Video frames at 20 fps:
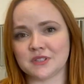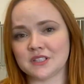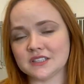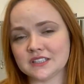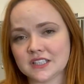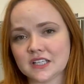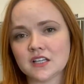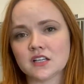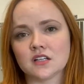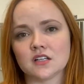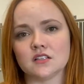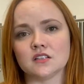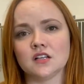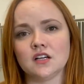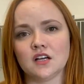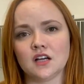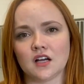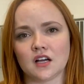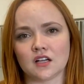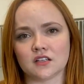illegal
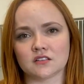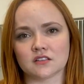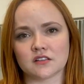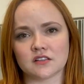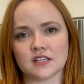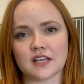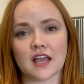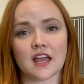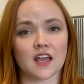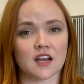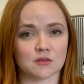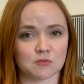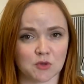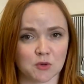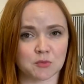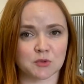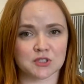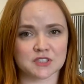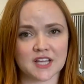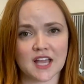under the Animal
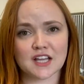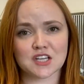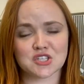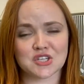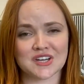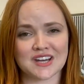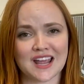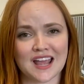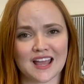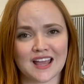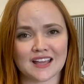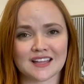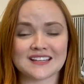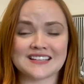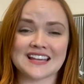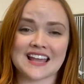Protection Act